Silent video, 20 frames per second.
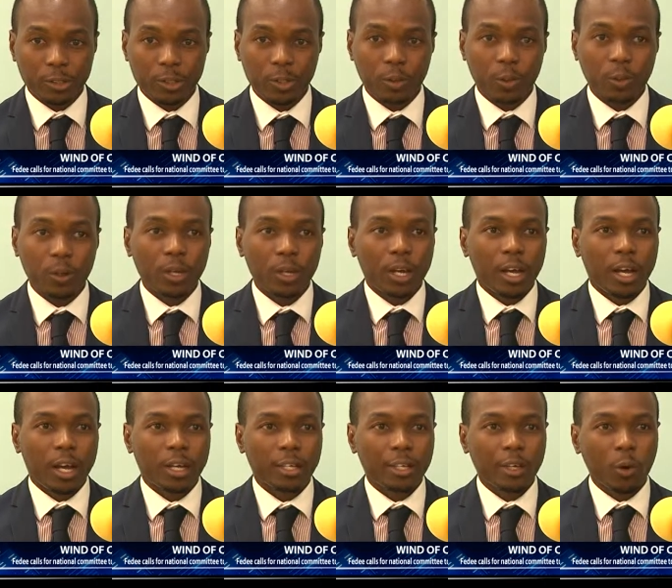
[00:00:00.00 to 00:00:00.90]
So
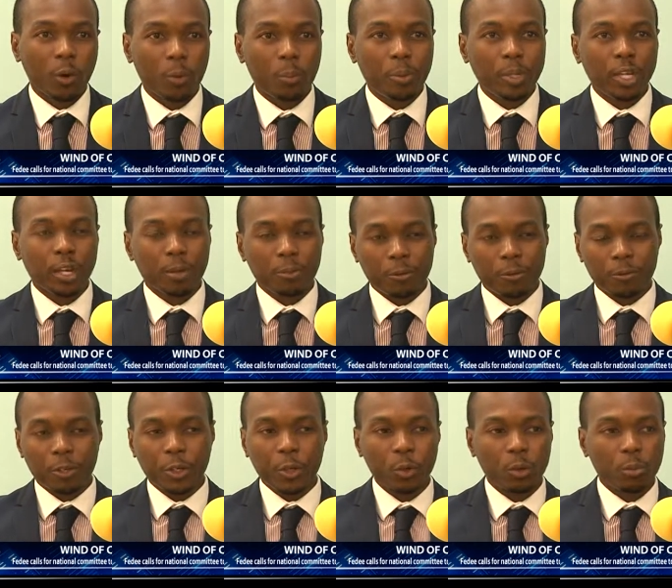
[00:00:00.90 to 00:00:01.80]
uh, the opening up
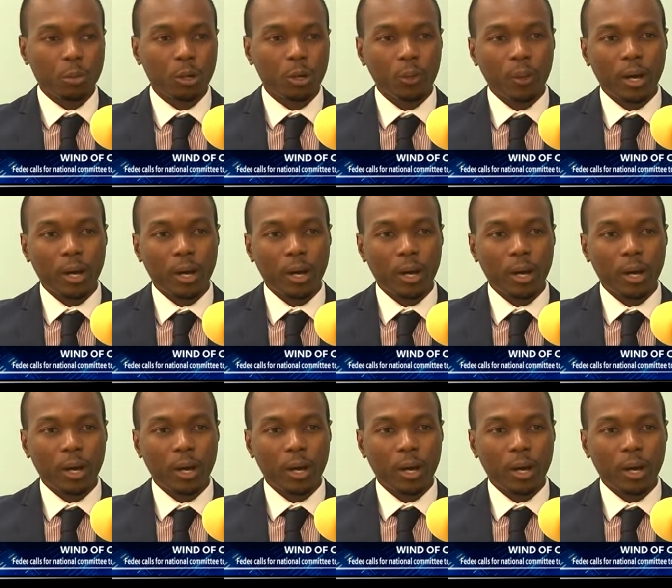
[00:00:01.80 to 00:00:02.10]
of Cuba,